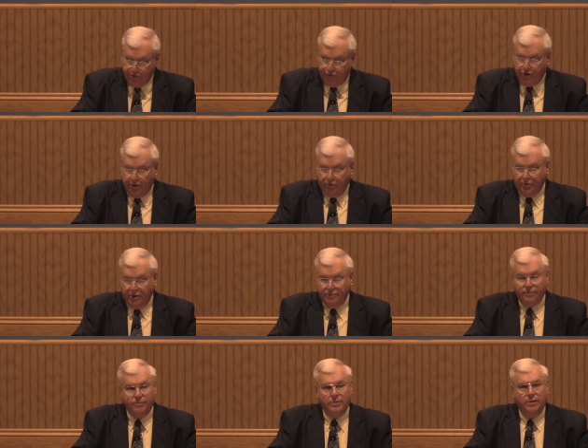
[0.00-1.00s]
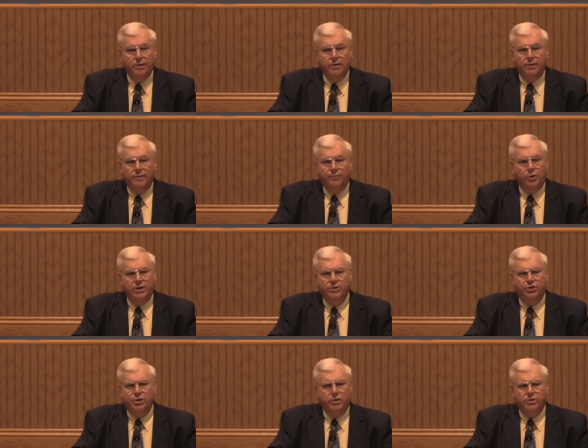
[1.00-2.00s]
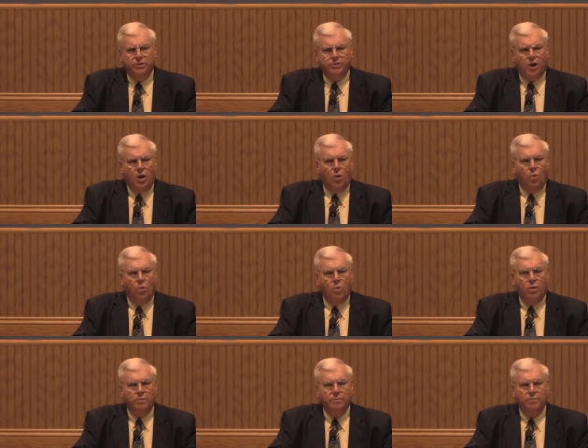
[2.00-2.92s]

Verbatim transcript: his children, for his church as a whole.